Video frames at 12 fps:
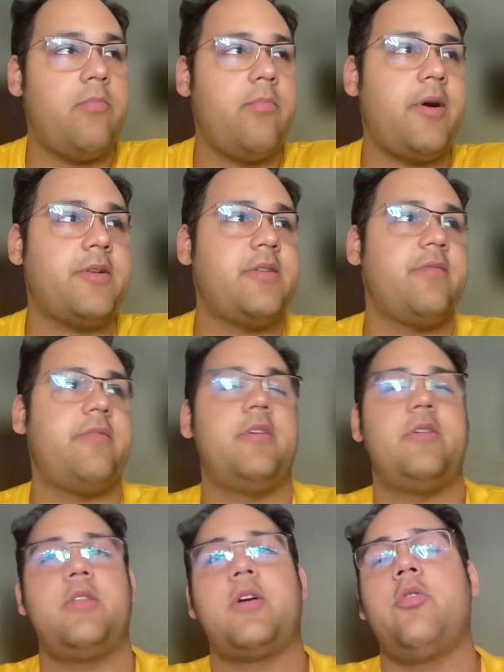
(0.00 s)
part of
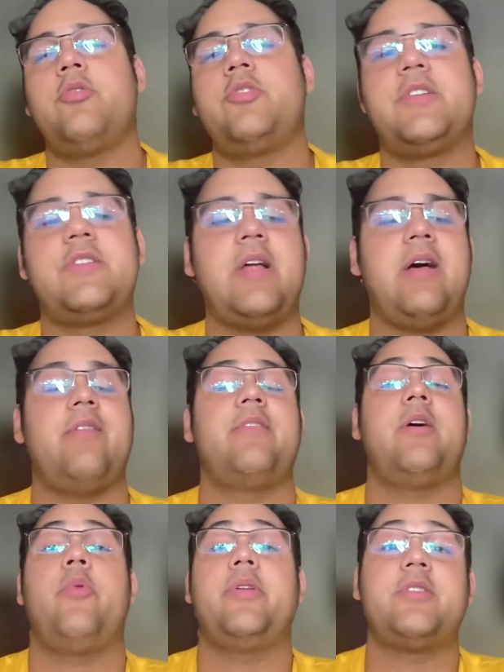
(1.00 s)
the coaching staff
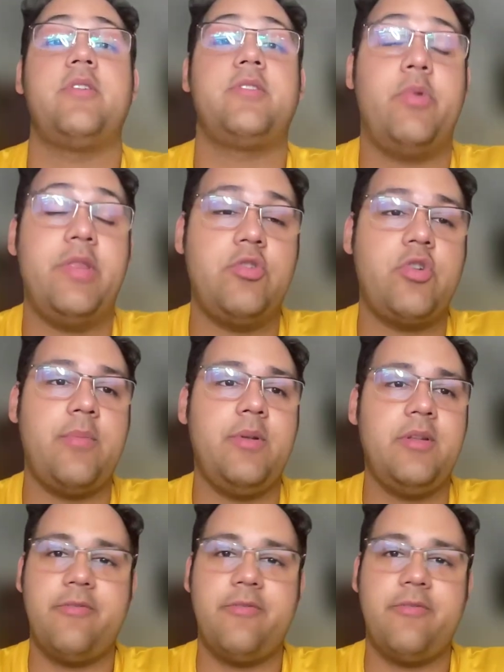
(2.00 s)
that went on to win the treble,